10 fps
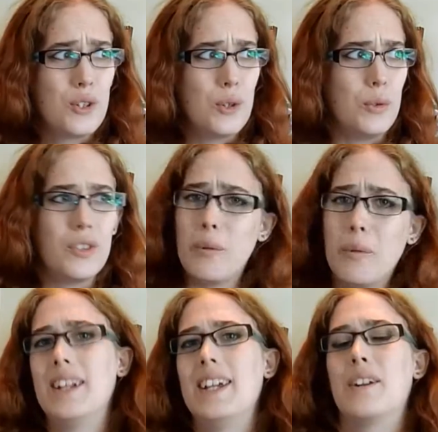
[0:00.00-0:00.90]
to
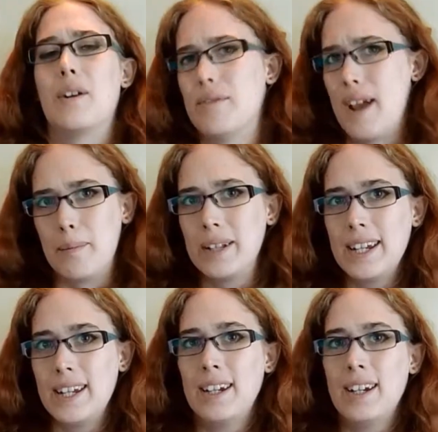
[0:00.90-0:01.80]
someone in our family?